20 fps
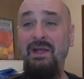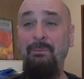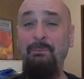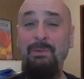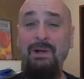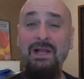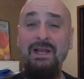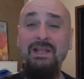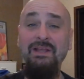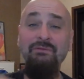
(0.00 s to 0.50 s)

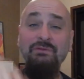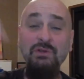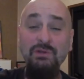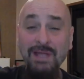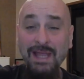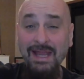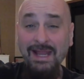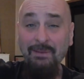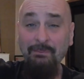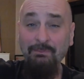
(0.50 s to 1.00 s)
But if you
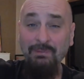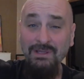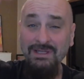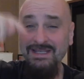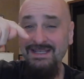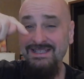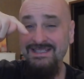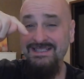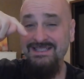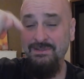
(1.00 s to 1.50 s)
can,
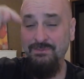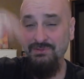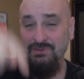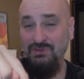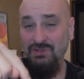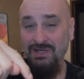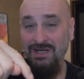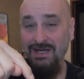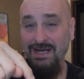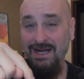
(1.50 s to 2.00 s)
please
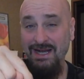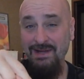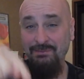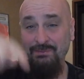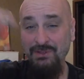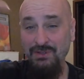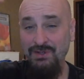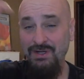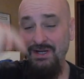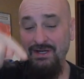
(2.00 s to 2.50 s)
subscribe.
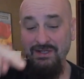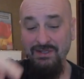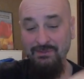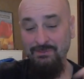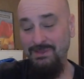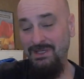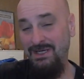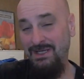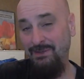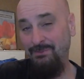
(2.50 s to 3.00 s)
Go down to the
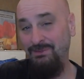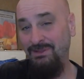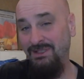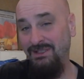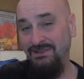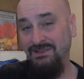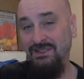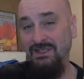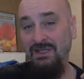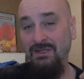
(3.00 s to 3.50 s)
bottom,
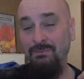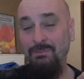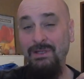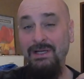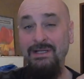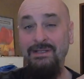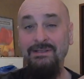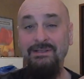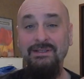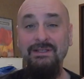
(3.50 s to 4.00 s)
click the little
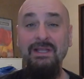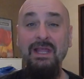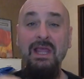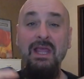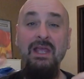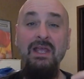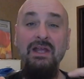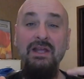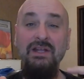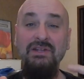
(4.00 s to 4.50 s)
button,
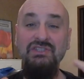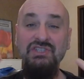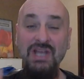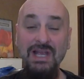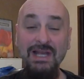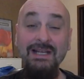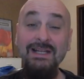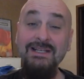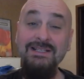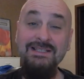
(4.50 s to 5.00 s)

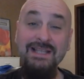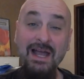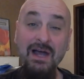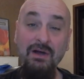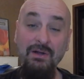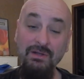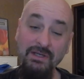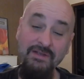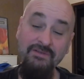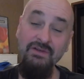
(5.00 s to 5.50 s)
check us
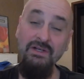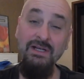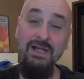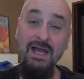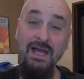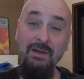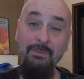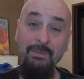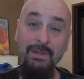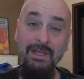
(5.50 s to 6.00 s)
out, leave a
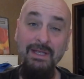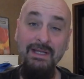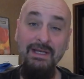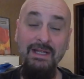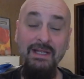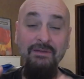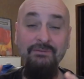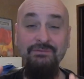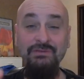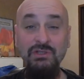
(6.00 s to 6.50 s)
comment.
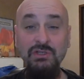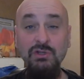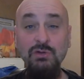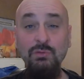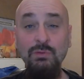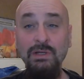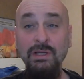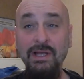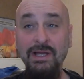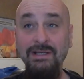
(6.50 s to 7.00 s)
If you
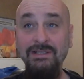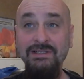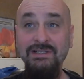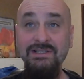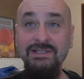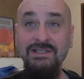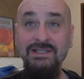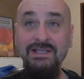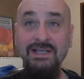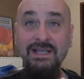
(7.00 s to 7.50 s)
would like to
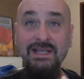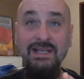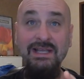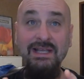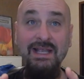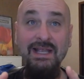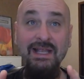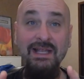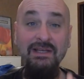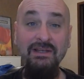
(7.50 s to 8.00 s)

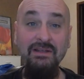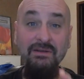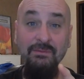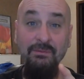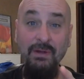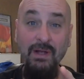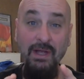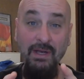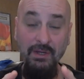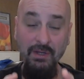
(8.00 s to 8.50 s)
see any
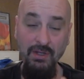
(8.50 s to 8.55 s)
of